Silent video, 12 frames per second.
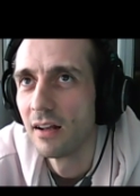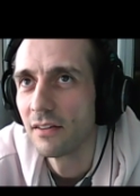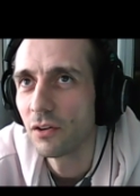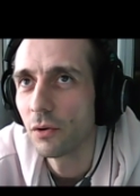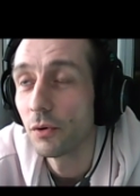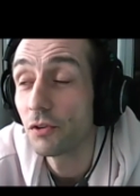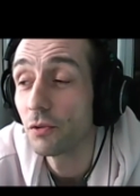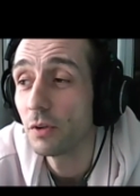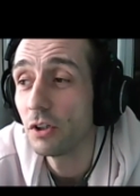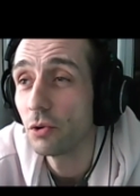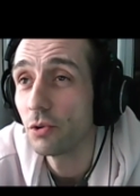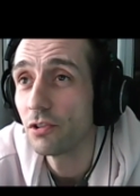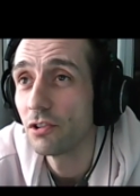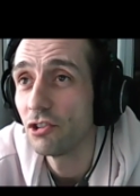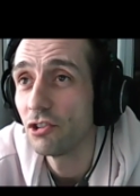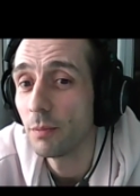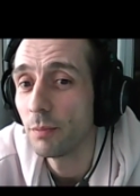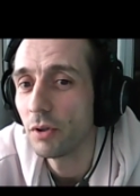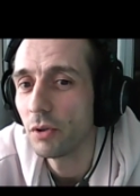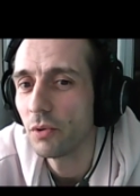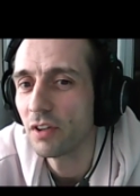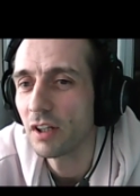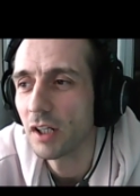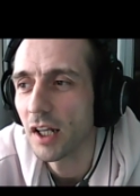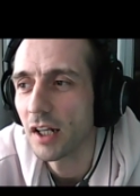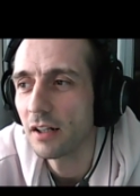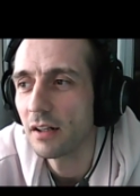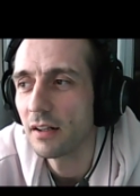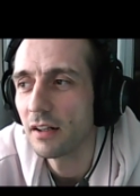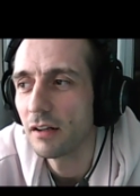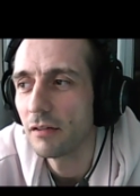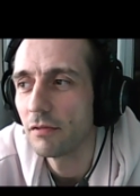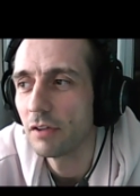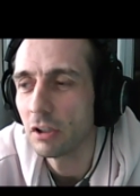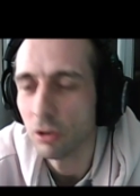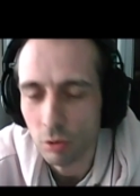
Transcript: So we used GPUs, and then if with low